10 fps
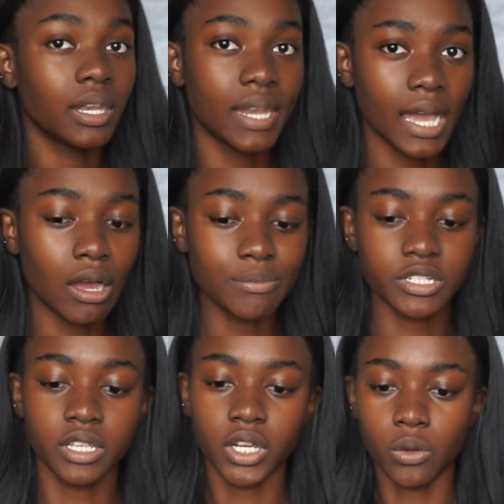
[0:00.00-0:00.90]
now I'm
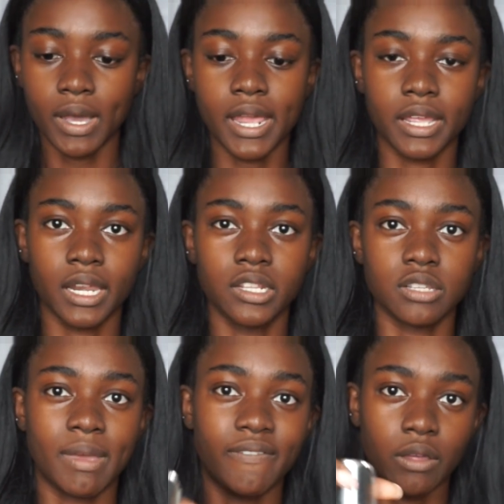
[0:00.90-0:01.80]
just going to go ahead and get
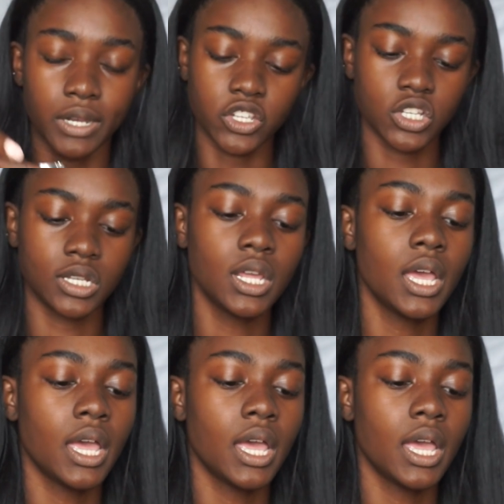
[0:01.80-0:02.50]
into my foundation,